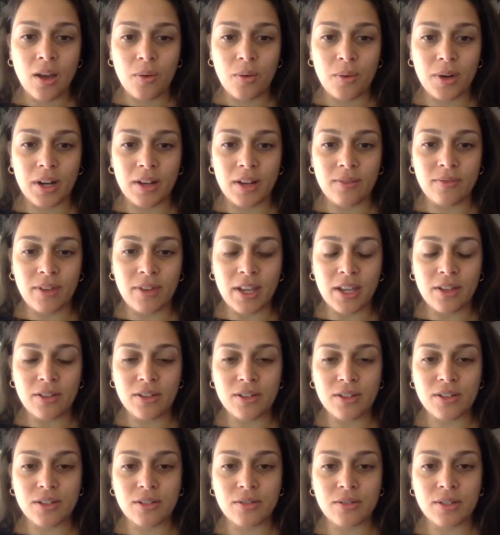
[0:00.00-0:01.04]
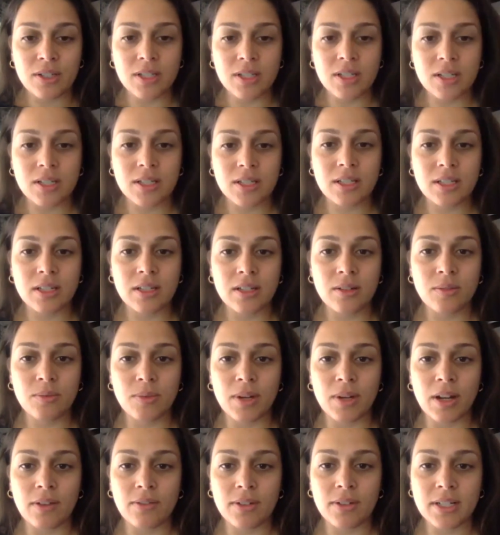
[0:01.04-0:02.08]
what I invite you to do is just to,
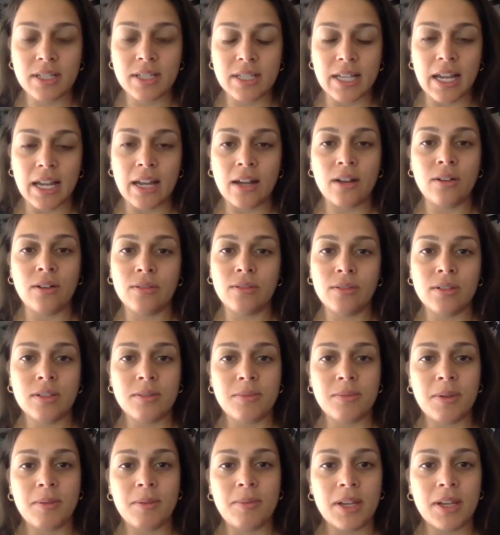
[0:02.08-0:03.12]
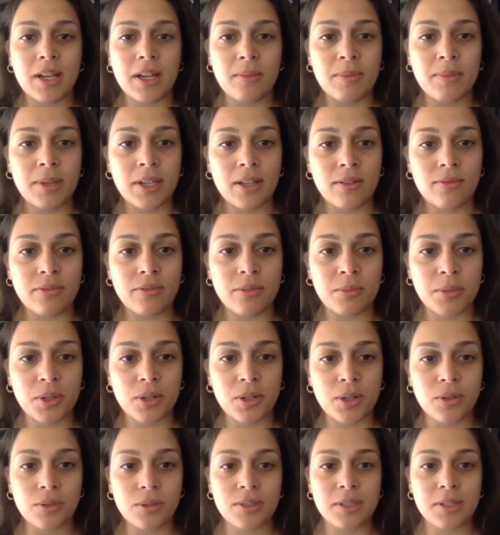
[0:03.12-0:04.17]
whatever sounds may be coming in from
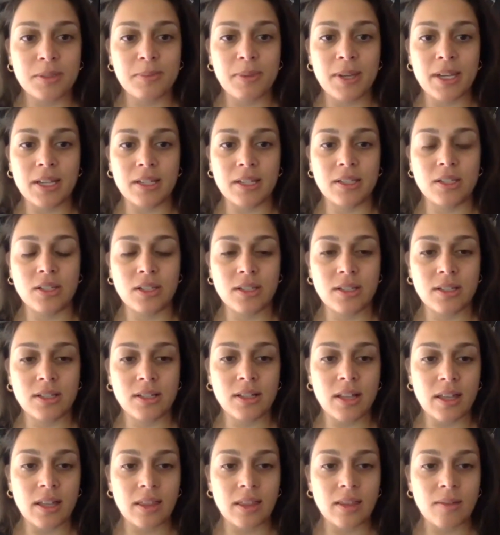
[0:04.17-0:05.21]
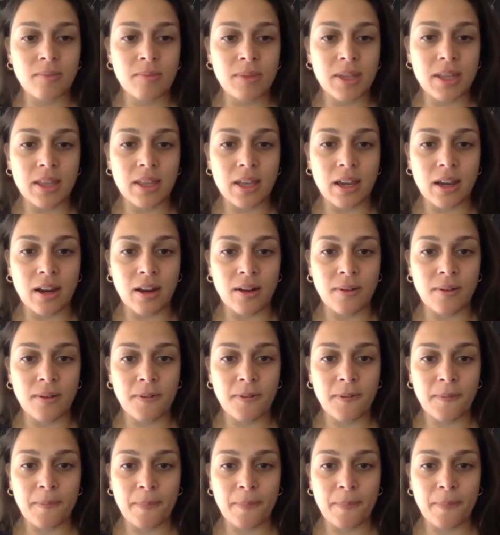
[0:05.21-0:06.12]
your own space, just to let them be there.